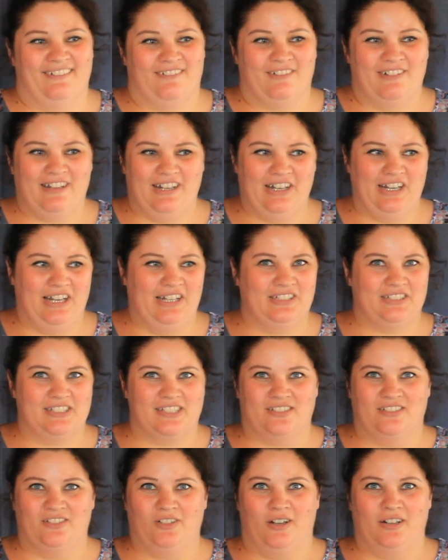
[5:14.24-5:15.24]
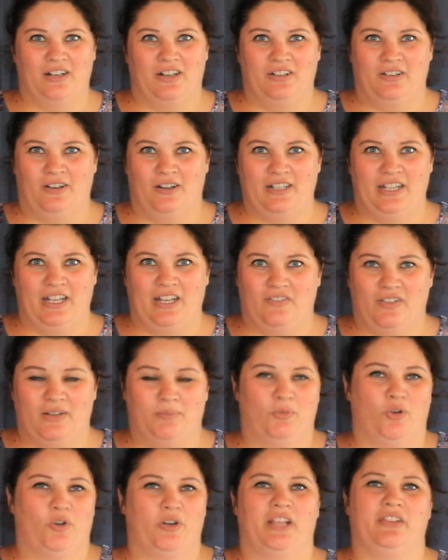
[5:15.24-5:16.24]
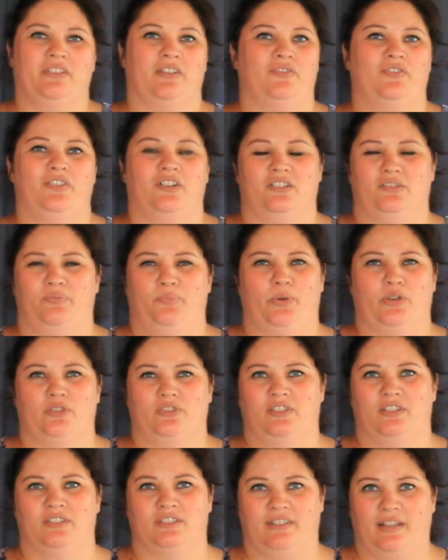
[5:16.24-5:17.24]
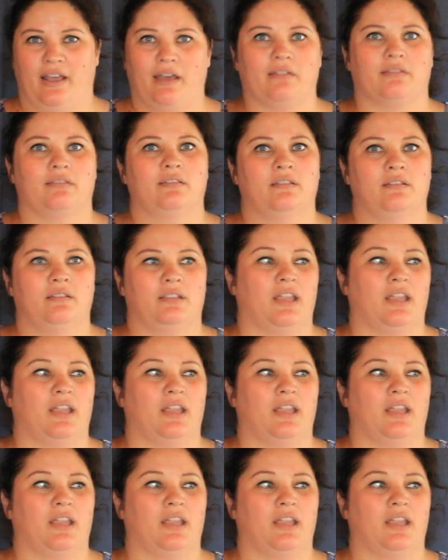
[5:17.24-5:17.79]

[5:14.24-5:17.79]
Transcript: Really just not even mourning the first person's death,